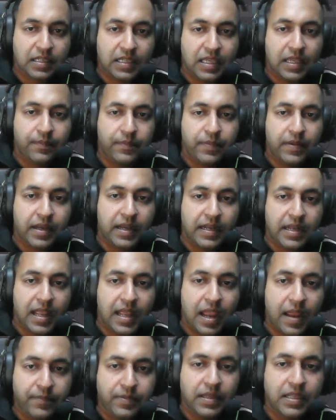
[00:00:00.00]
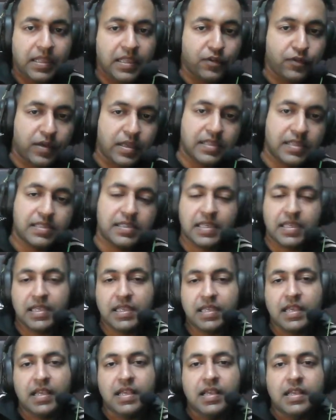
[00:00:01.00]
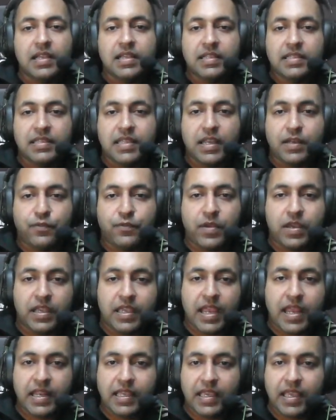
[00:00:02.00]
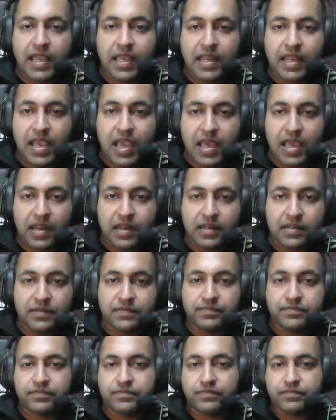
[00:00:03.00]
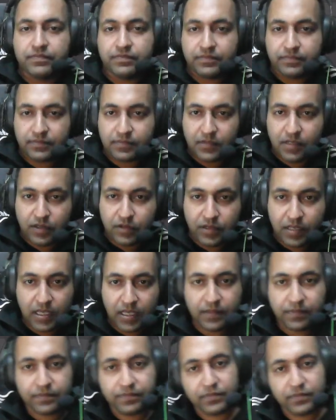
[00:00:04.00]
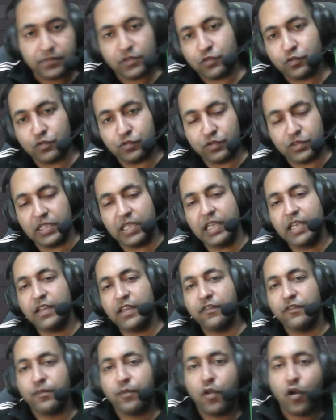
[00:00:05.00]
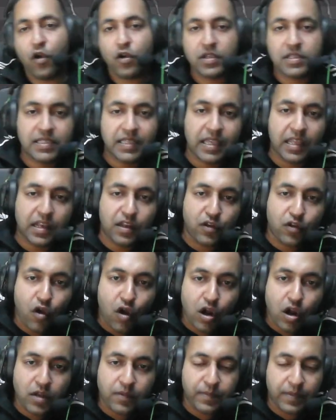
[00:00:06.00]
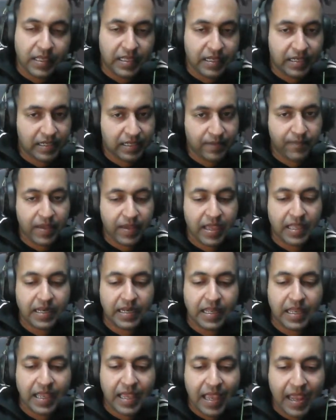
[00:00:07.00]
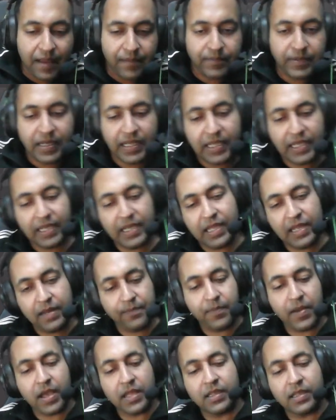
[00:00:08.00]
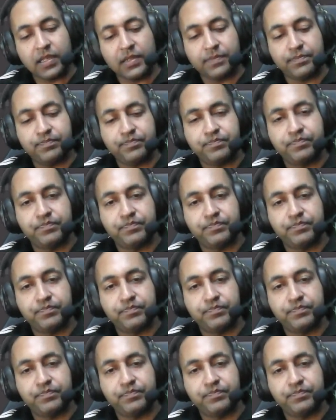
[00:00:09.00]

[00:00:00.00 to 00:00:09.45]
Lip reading: keep it empty, you can see that we are getting an error. Okay, so the if blocks cannot be remain empty in Python.